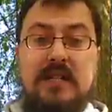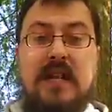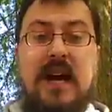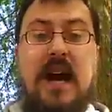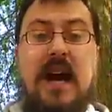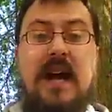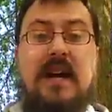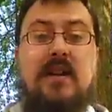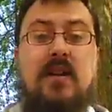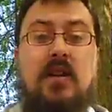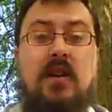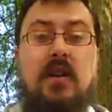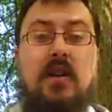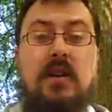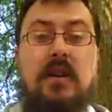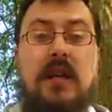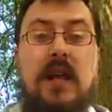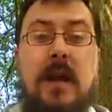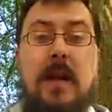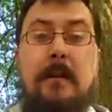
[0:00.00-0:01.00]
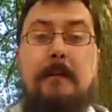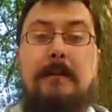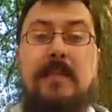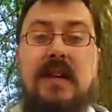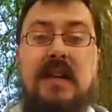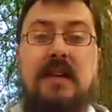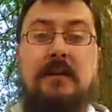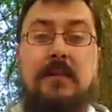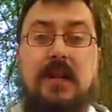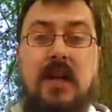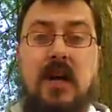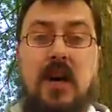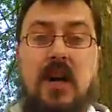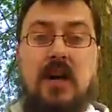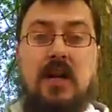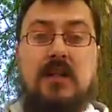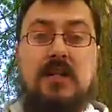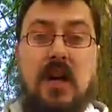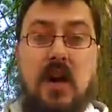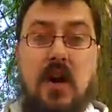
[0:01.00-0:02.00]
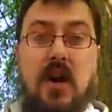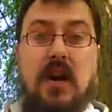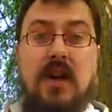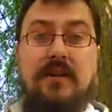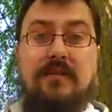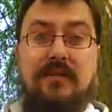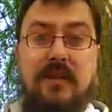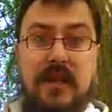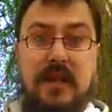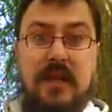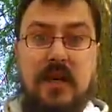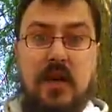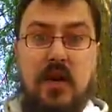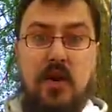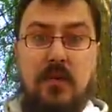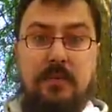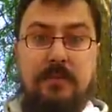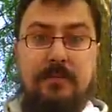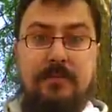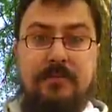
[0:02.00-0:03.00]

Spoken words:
titled Big Blogs on Video.